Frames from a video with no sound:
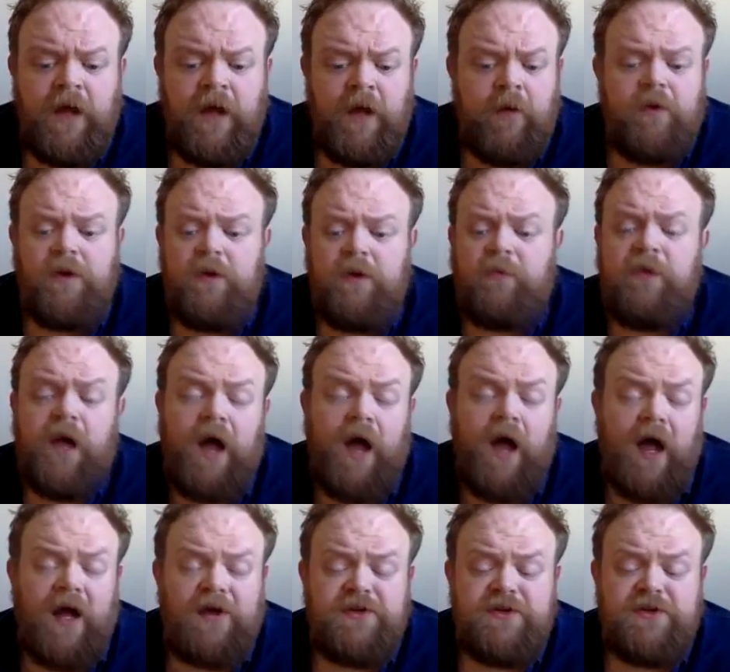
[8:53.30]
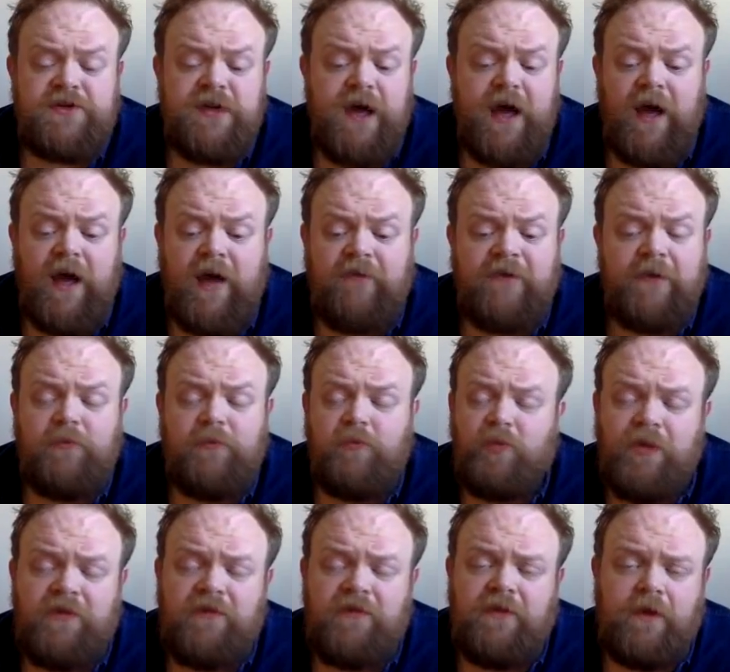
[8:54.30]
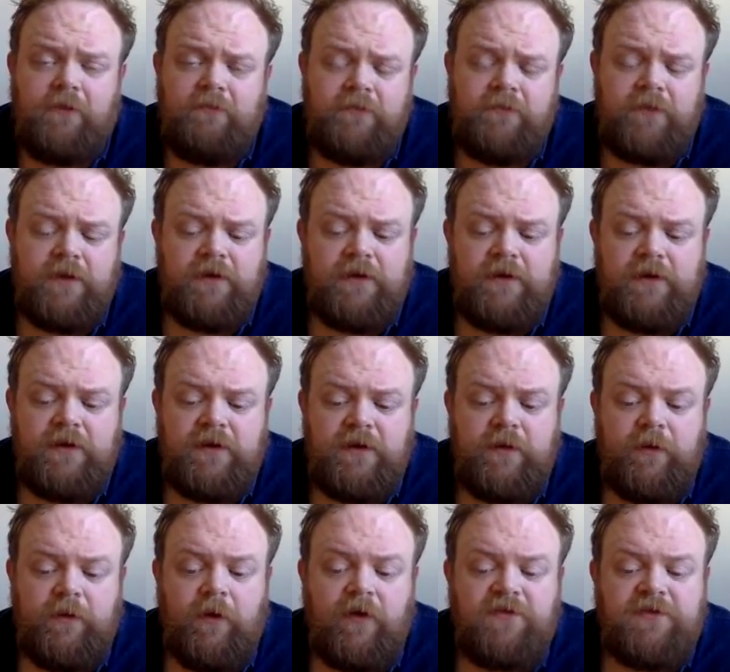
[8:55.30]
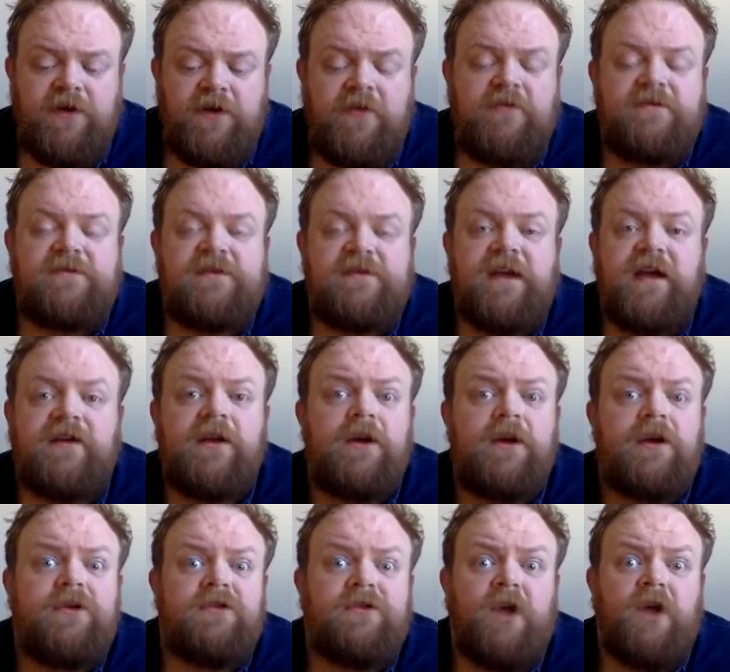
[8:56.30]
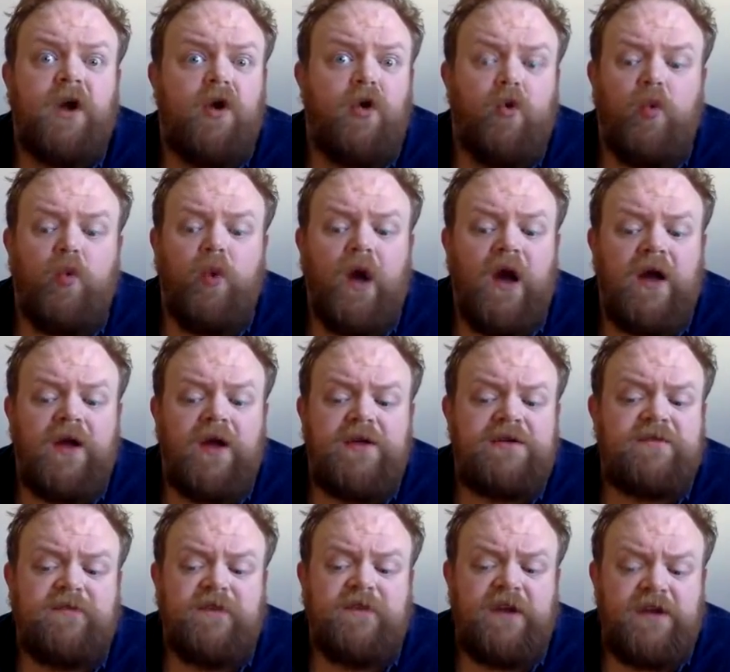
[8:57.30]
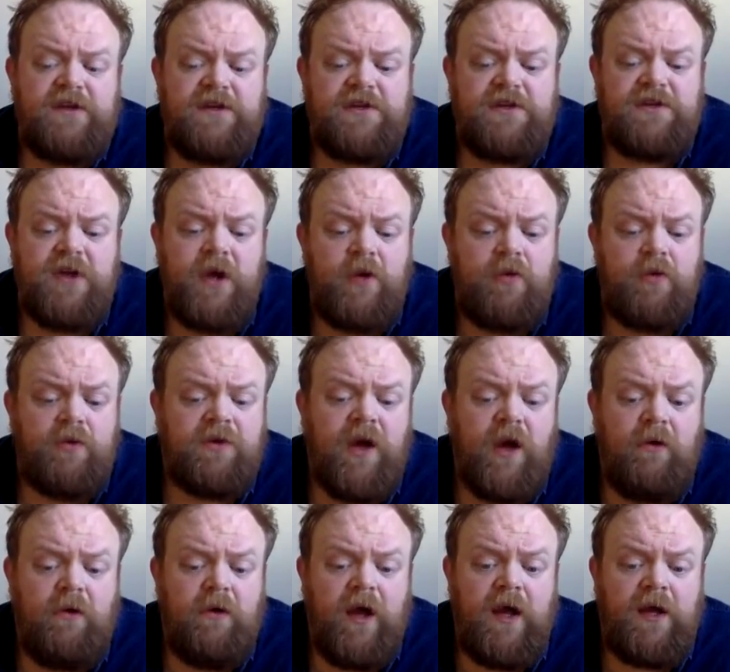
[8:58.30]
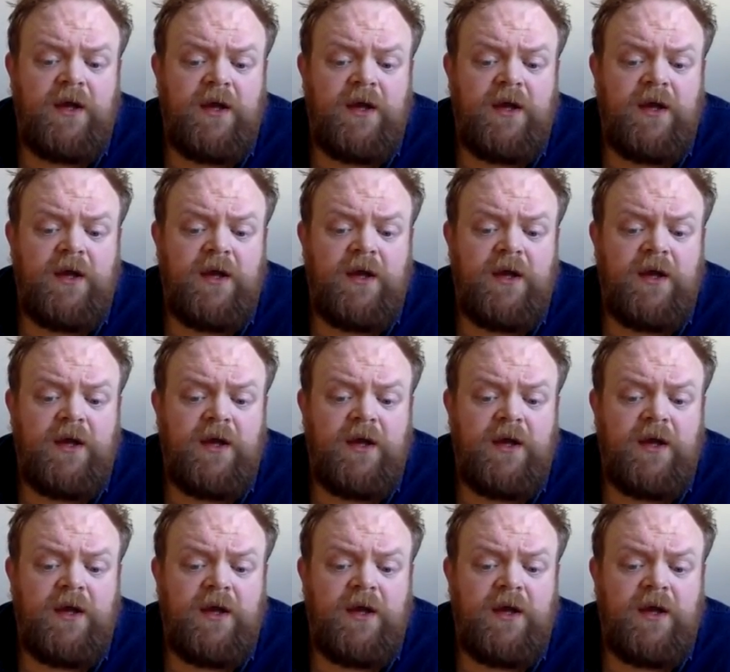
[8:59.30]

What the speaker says: They were obliged to have him with them, the Mock Turtle said. No wise fish would go